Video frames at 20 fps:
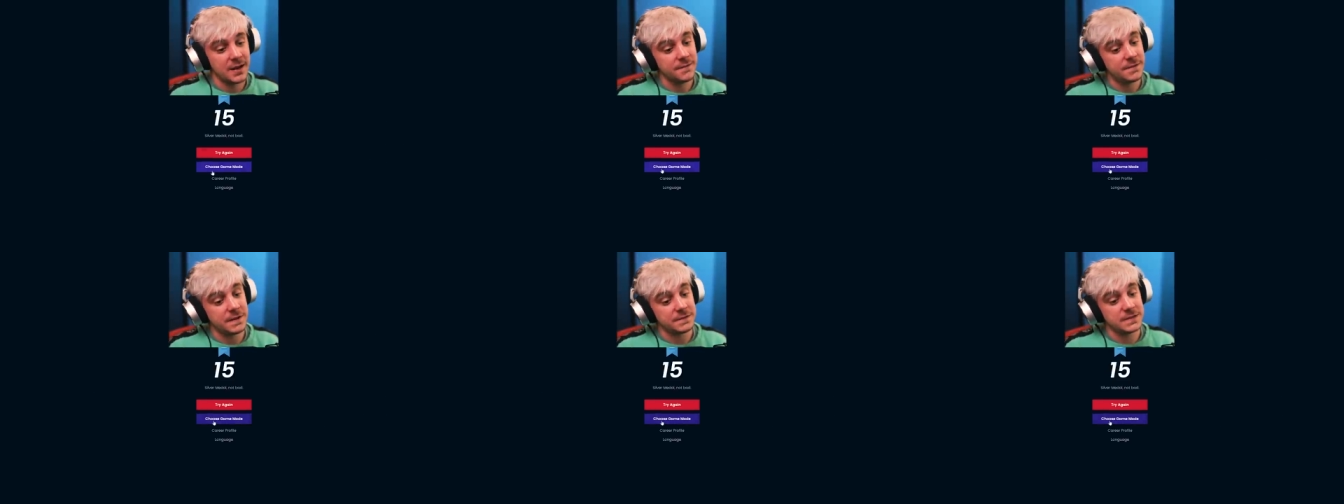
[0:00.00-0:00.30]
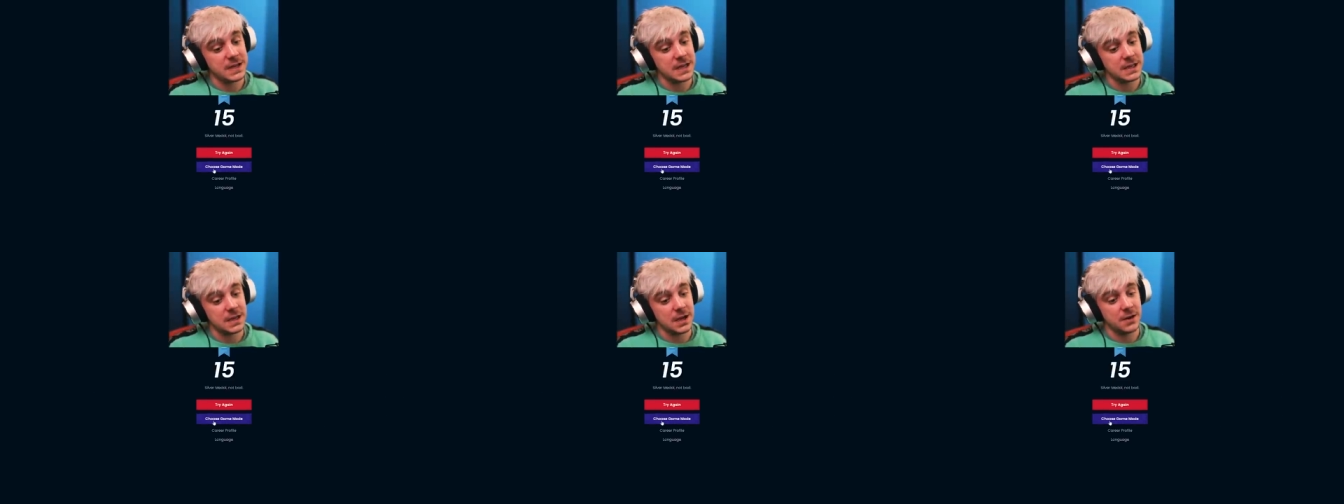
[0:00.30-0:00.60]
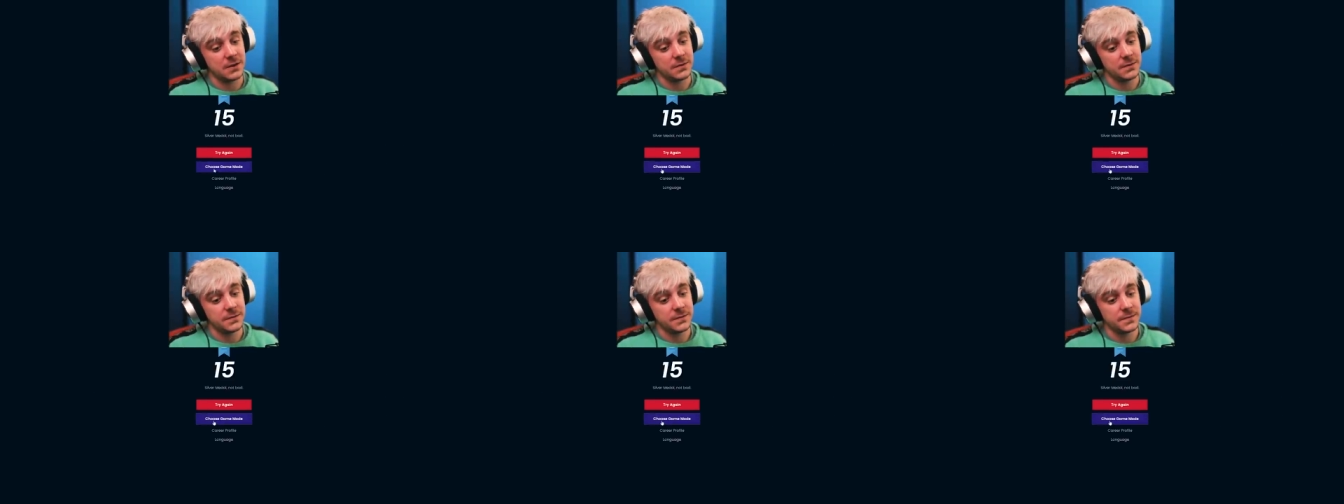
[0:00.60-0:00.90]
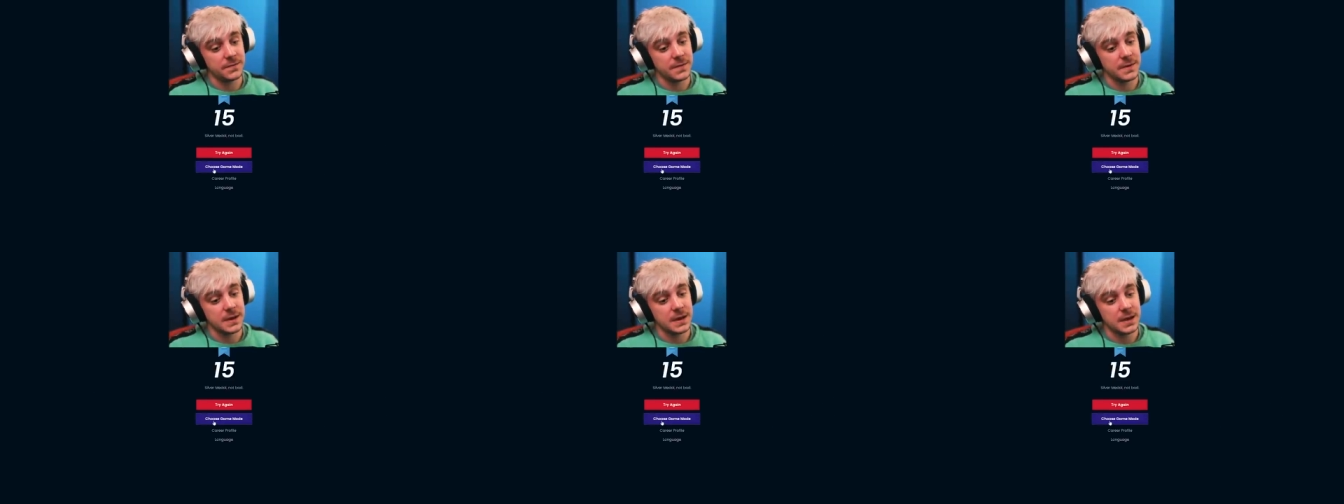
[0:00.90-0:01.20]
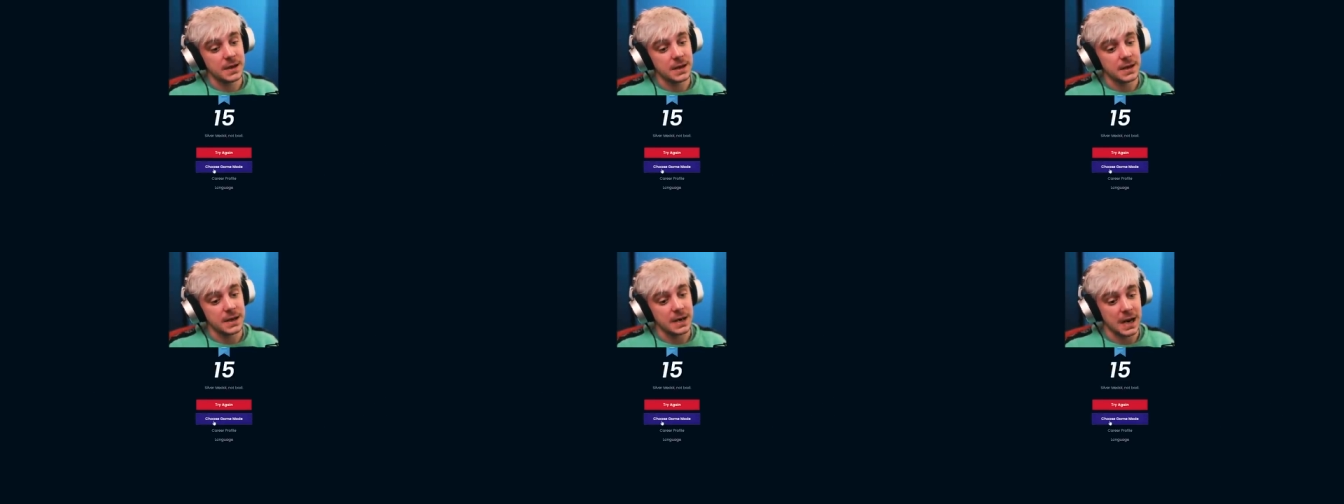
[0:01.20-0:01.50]
15 though,
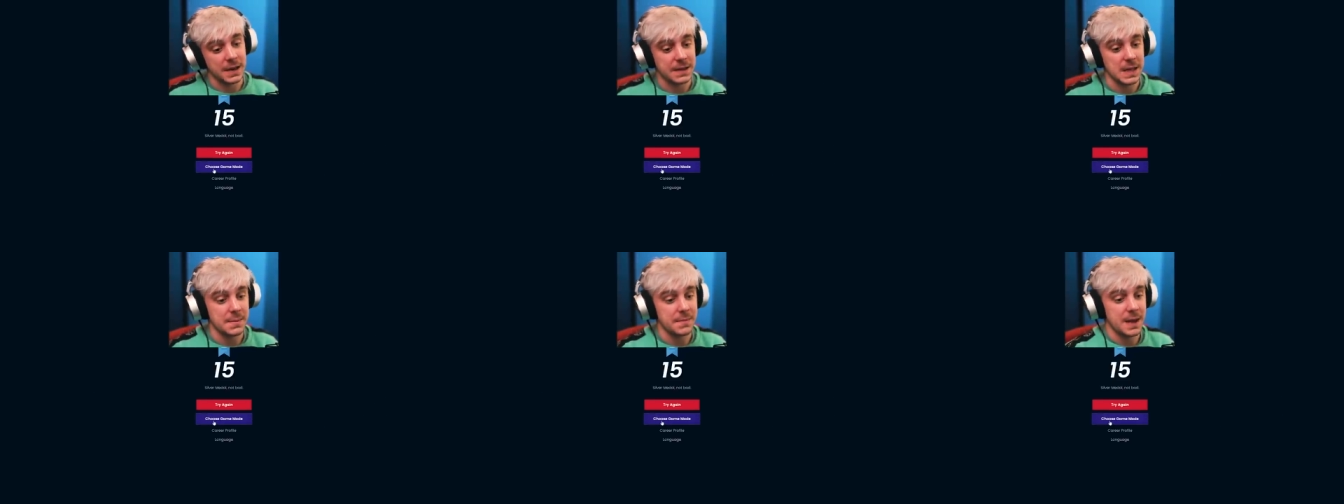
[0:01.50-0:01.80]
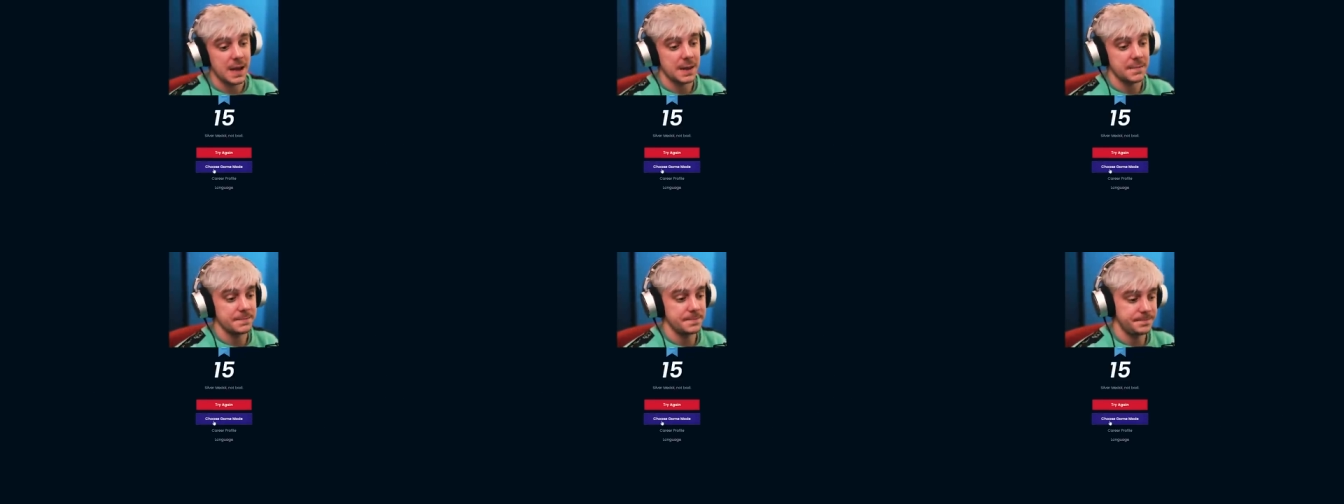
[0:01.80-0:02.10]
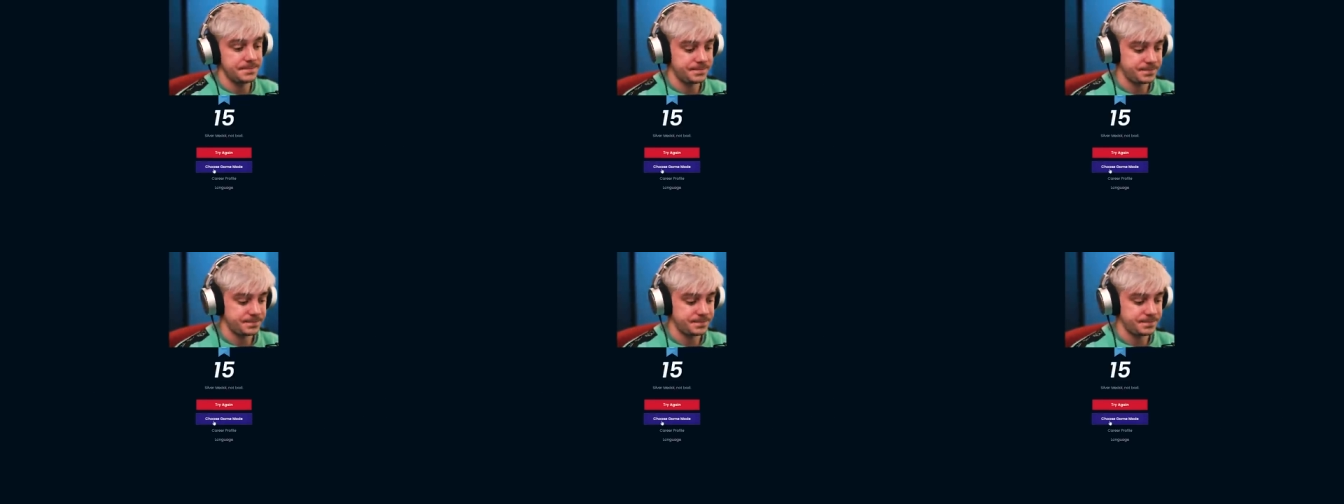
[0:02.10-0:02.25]
not that bad.